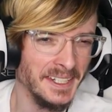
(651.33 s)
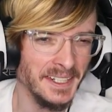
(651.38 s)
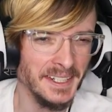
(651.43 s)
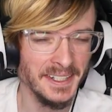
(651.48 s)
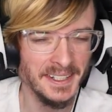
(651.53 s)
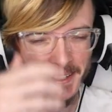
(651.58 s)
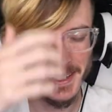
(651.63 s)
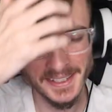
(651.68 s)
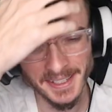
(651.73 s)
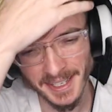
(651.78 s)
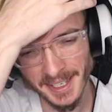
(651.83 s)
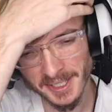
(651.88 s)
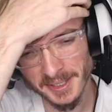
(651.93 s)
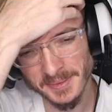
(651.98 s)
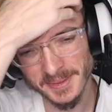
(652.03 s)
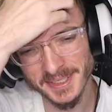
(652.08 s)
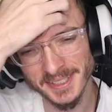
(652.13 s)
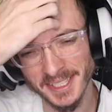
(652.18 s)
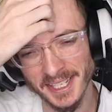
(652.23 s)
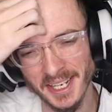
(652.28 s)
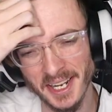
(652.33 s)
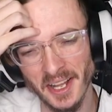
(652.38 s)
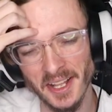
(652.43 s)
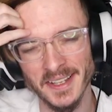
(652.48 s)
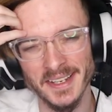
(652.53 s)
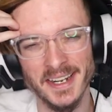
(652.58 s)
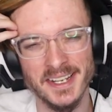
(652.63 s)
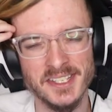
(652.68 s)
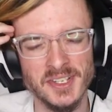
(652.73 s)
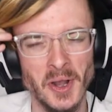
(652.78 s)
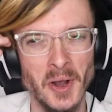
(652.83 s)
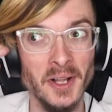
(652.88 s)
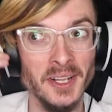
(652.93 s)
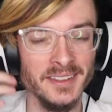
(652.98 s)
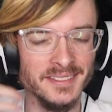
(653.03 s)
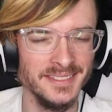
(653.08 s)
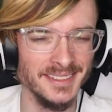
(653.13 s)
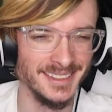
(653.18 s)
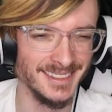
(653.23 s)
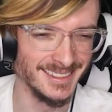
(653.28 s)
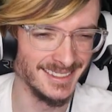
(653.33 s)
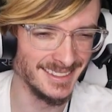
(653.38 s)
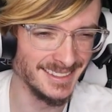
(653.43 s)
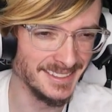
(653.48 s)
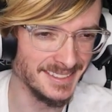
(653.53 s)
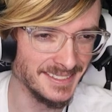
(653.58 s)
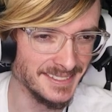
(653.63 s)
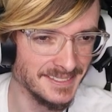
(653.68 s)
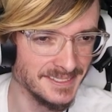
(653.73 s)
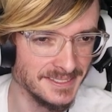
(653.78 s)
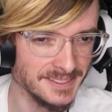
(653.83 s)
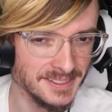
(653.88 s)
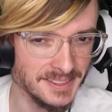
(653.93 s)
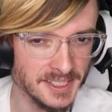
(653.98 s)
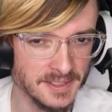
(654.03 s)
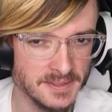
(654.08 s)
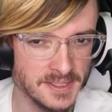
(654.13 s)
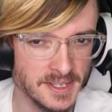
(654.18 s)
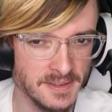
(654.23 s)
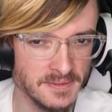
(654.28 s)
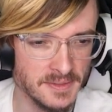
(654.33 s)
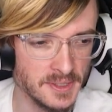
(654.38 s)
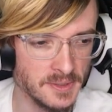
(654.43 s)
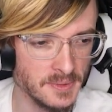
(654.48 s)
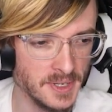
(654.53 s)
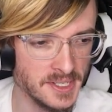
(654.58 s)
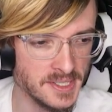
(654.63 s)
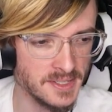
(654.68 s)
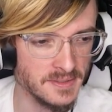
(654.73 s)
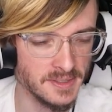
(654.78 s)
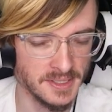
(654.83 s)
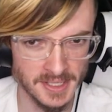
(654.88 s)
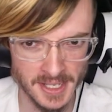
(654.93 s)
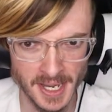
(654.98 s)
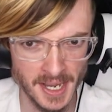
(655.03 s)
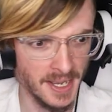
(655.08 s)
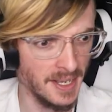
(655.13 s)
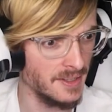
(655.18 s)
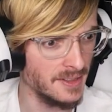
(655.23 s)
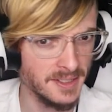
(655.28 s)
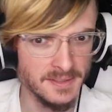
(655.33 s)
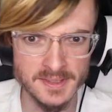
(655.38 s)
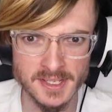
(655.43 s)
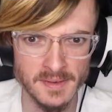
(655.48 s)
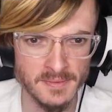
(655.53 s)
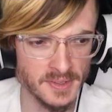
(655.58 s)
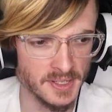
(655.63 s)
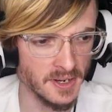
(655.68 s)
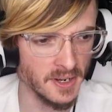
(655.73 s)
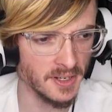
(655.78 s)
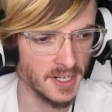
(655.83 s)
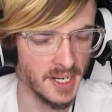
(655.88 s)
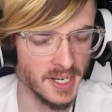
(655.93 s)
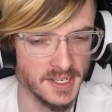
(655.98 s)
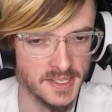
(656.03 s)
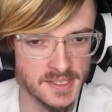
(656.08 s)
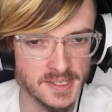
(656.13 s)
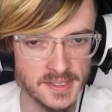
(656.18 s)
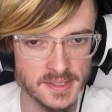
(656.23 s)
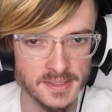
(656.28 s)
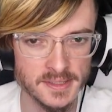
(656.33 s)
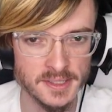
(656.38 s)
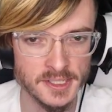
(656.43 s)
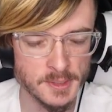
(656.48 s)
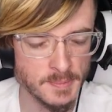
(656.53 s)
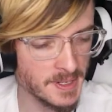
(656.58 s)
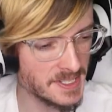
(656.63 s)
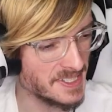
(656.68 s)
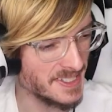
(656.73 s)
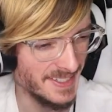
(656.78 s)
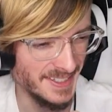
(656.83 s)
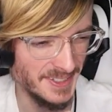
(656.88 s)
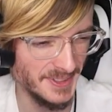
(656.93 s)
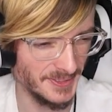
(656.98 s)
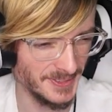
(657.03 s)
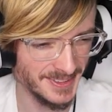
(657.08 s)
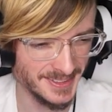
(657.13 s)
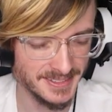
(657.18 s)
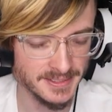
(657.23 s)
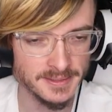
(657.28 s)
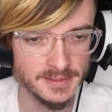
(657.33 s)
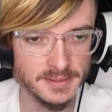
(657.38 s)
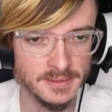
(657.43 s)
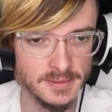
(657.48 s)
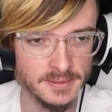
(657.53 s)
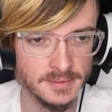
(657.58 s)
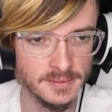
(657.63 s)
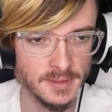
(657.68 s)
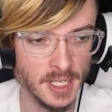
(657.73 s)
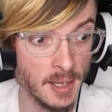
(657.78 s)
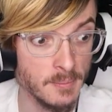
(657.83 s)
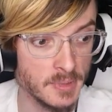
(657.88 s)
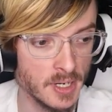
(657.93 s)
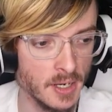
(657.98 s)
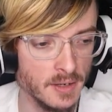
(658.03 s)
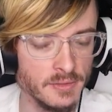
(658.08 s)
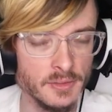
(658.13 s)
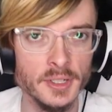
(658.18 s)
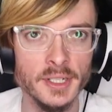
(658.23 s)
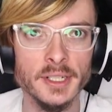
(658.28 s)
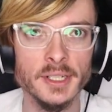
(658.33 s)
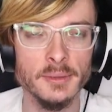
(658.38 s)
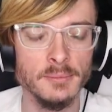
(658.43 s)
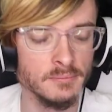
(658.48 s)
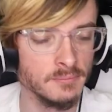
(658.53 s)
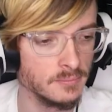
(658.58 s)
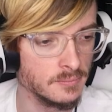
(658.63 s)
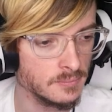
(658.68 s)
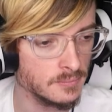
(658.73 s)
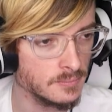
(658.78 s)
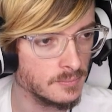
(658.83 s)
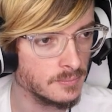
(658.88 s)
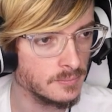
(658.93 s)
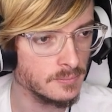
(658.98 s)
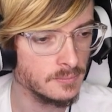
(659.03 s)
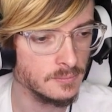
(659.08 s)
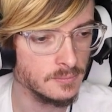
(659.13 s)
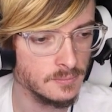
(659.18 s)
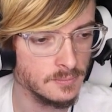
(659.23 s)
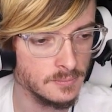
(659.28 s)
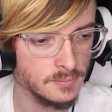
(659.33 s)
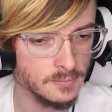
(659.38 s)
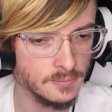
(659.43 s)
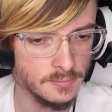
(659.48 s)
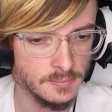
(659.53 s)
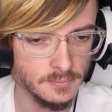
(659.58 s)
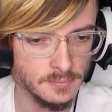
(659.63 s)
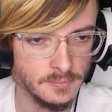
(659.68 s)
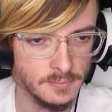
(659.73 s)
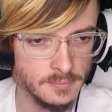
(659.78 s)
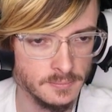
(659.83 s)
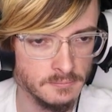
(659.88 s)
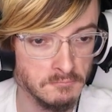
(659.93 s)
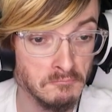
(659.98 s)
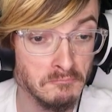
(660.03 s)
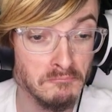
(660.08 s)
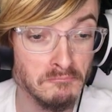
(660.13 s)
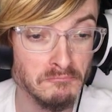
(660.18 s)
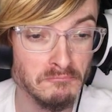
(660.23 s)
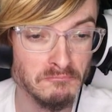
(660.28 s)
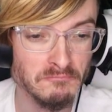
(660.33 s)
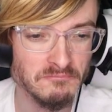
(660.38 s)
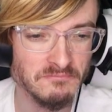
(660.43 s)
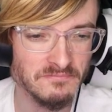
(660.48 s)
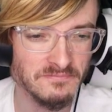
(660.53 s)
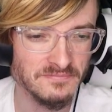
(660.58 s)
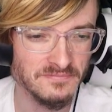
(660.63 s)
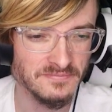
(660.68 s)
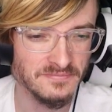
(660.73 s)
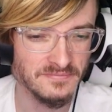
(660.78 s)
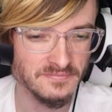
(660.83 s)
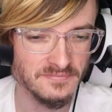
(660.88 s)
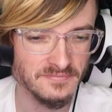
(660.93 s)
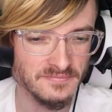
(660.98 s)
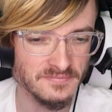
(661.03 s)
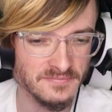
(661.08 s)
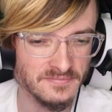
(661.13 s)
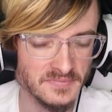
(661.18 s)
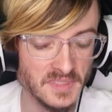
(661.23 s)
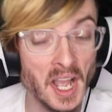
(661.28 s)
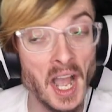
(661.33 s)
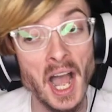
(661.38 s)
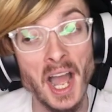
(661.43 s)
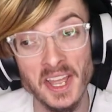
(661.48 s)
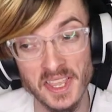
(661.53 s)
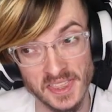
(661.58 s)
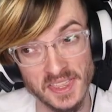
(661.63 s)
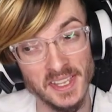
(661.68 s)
according to I don't want to like colonize all of it. Leave some for and the rest of it. Yeah, leave some for y'all guys, others, especially you. Greet them I'm covering them him as equals. Wouldn't that be nice? I